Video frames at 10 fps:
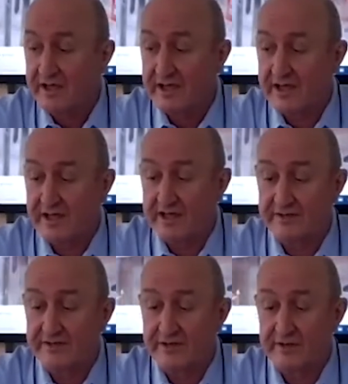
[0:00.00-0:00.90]

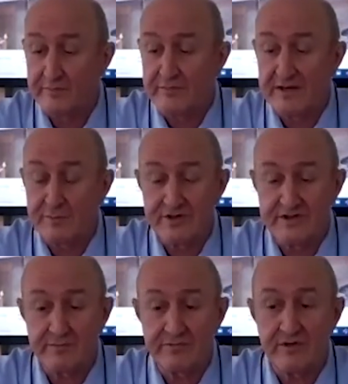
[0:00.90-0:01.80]
the mini
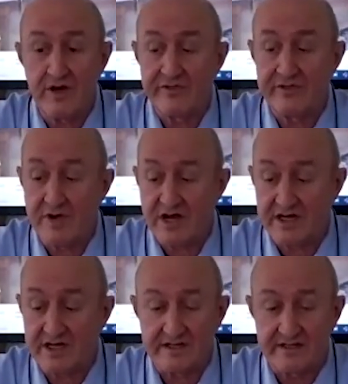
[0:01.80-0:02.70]
prisms on the
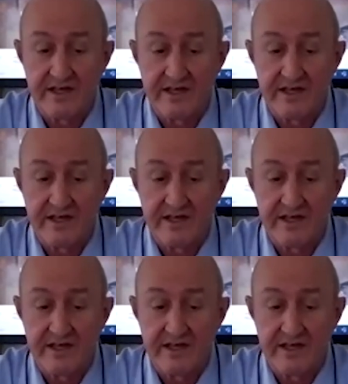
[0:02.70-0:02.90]
market.